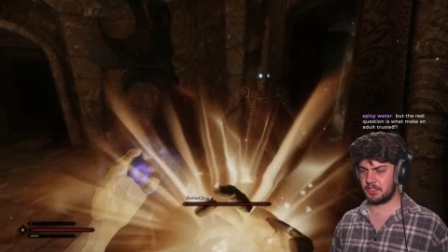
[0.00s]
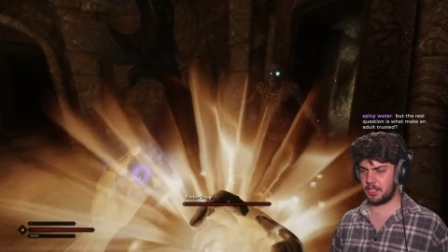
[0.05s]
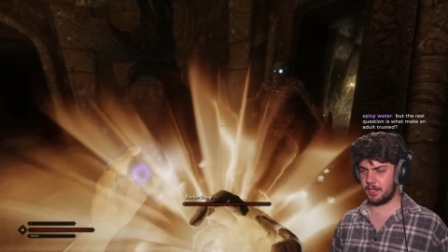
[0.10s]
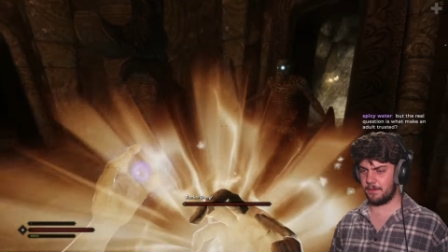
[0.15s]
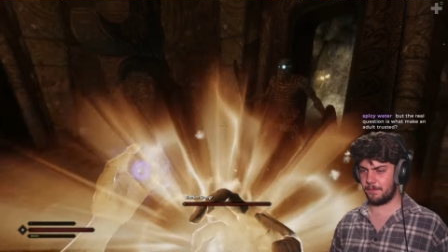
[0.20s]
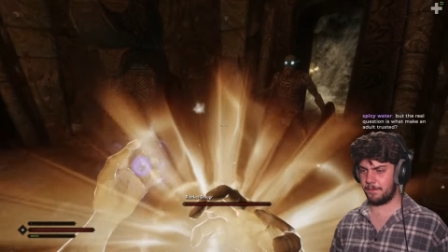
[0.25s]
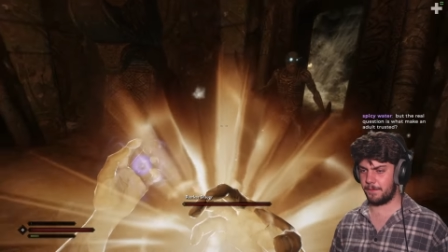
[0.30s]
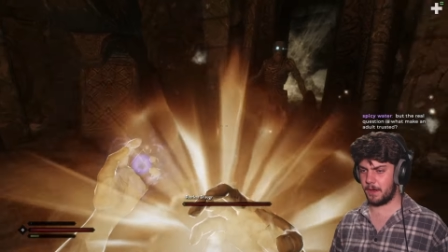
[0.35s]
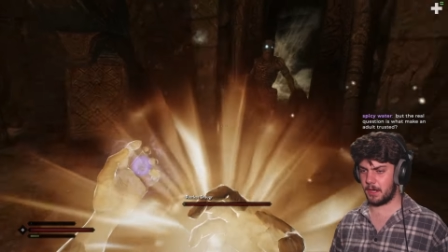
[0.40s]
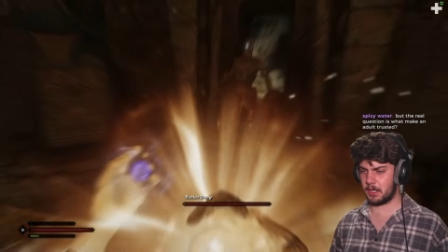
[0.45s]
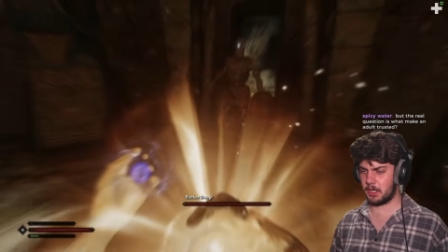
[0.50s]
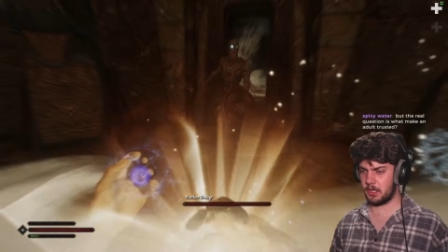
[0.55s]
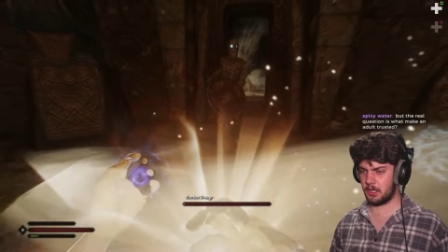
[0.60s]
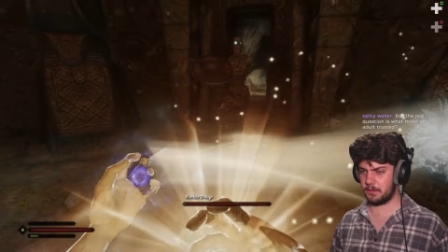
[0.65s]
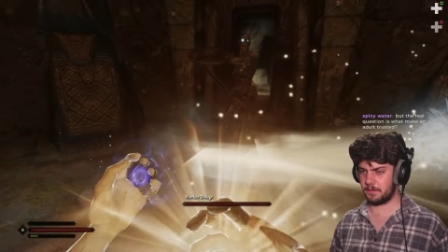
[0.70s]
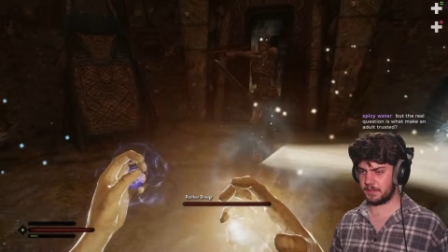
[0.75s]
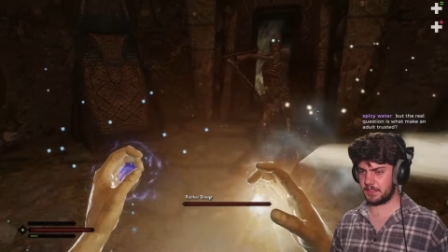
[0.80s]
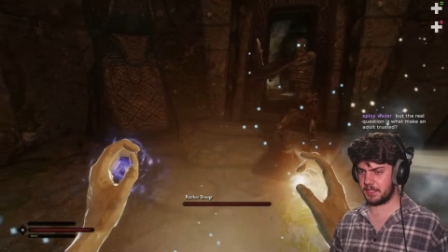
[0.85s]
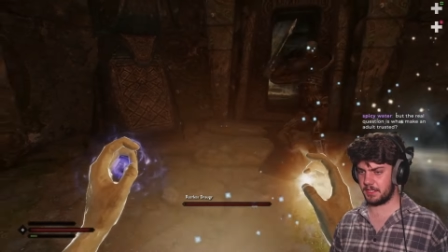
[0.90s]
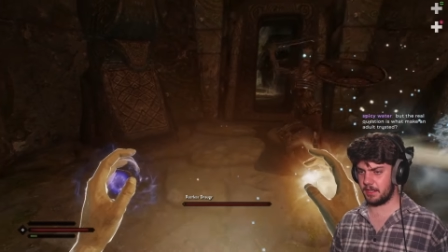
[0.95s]
have just used
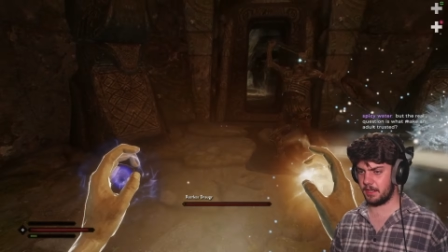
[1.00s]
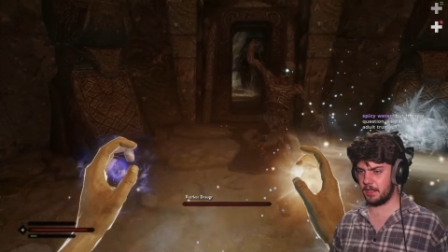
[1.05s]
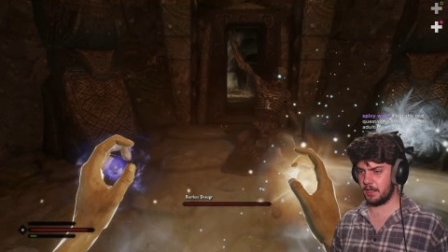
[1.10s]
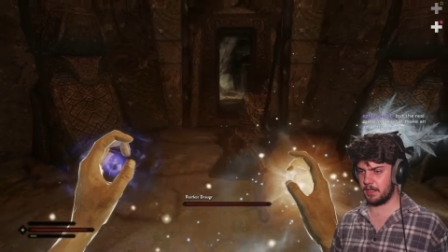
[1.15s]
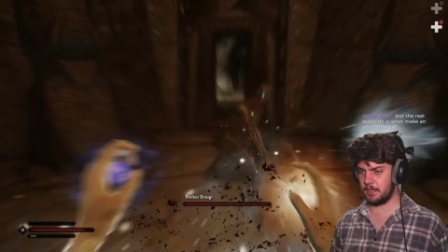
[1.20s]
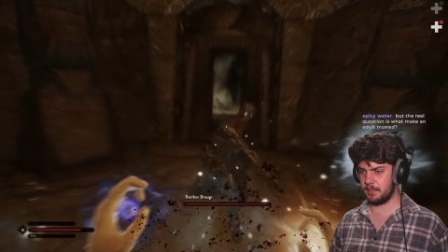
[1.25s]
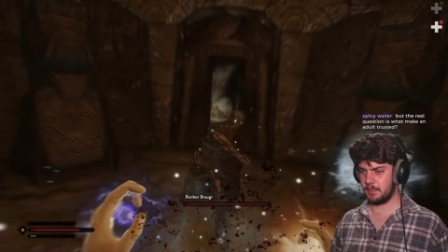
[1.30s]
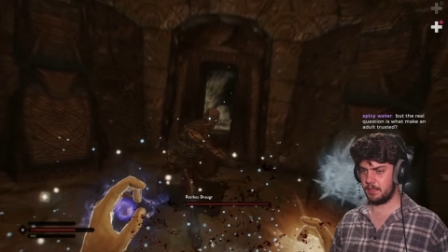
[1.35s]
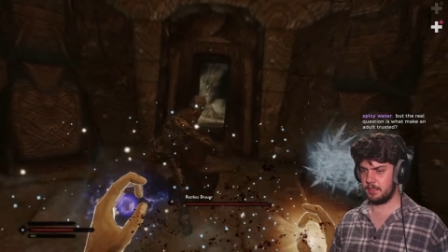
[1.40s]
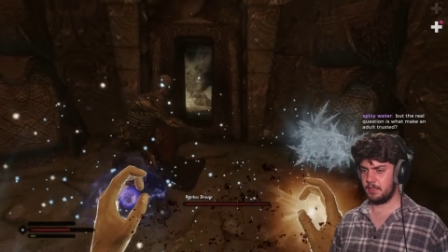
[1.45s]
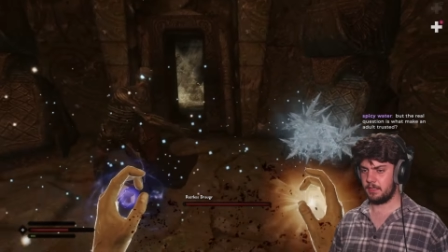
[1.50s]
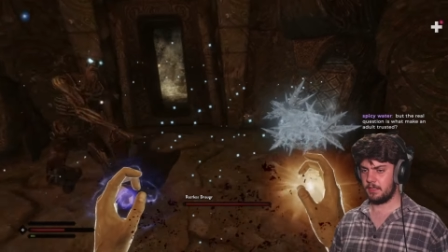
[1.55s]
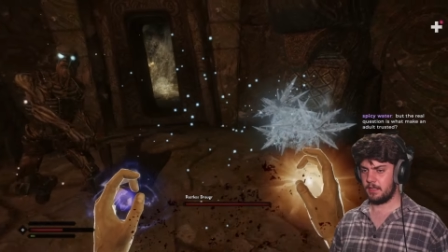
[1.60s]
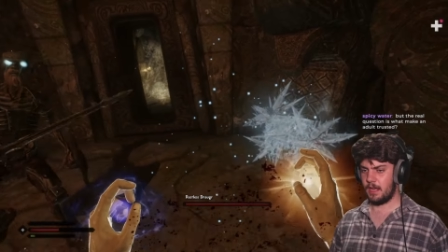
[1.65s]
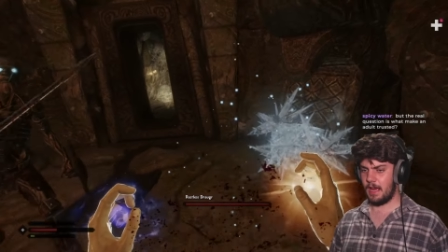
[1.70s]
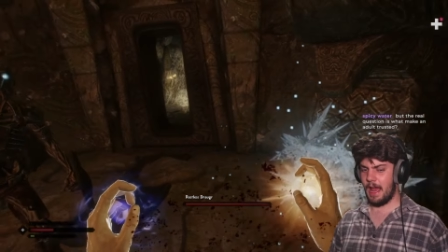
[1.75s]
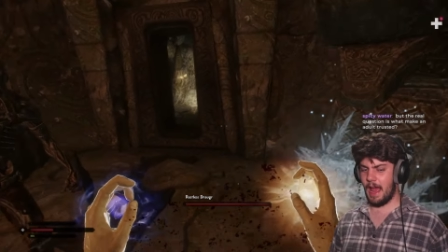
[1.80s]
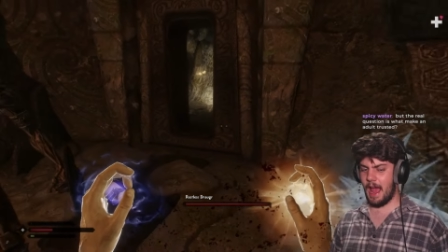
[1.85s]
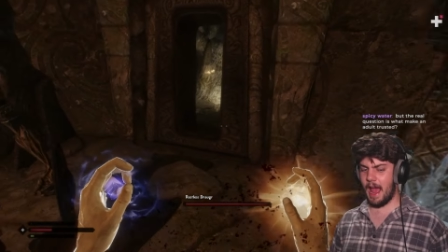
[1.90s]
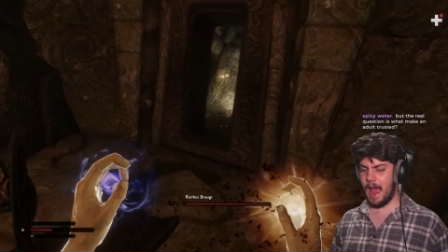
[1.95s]
console commands to
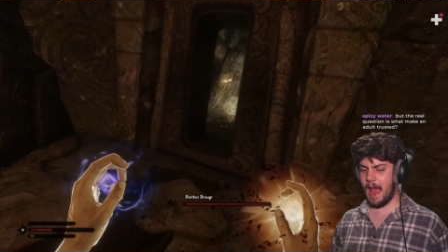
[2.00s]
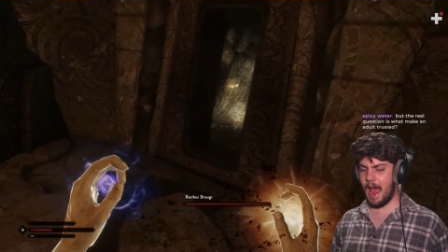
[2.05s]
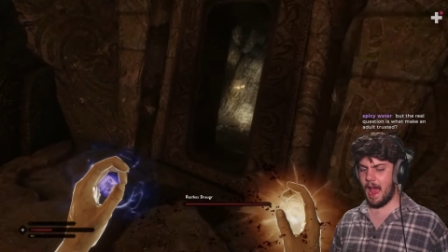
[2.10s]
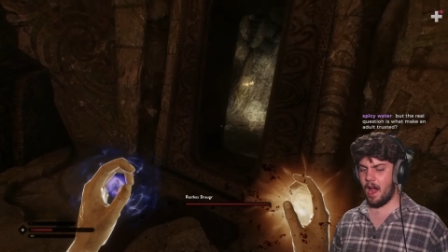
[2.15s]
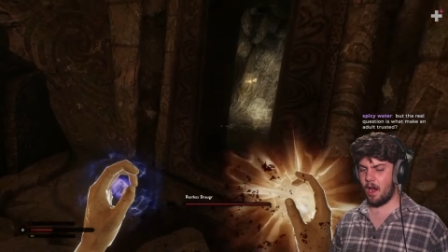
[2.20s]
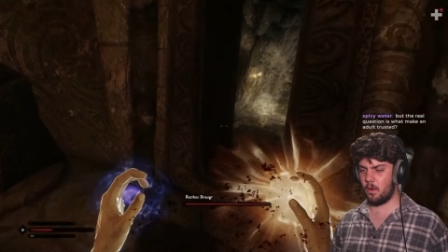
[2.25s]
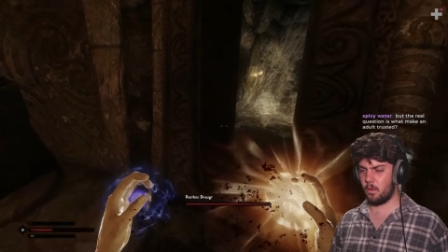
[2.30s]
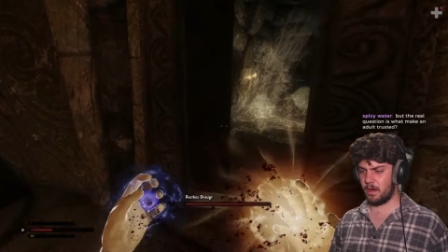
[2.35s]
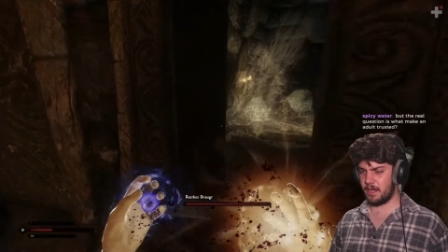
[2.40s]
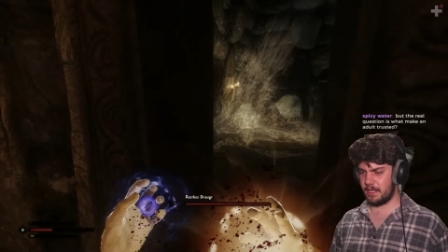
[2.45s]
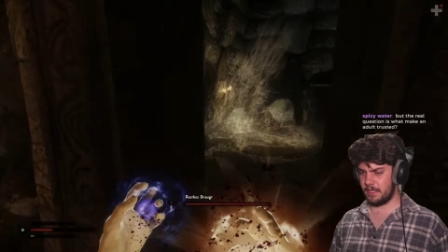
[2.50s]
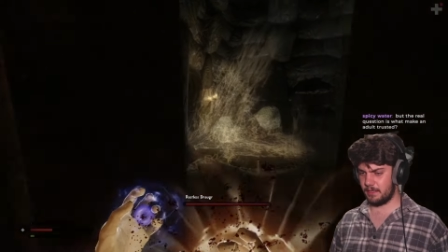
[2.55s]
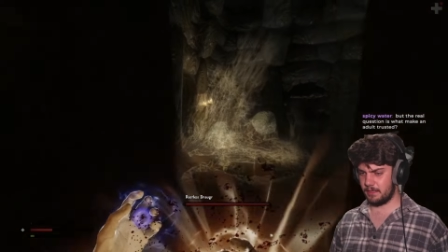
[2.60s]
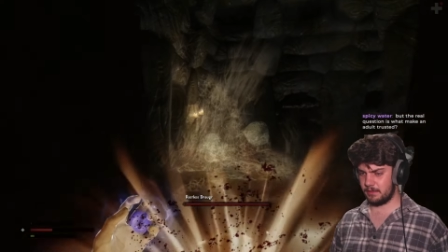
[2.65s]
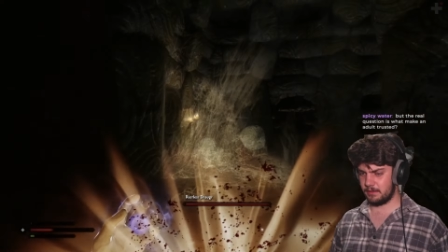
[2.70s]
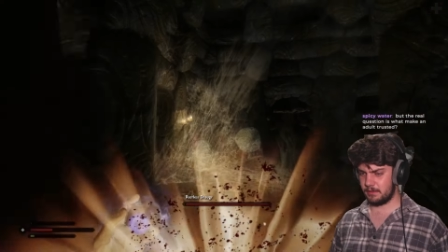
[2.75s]
spawn the followers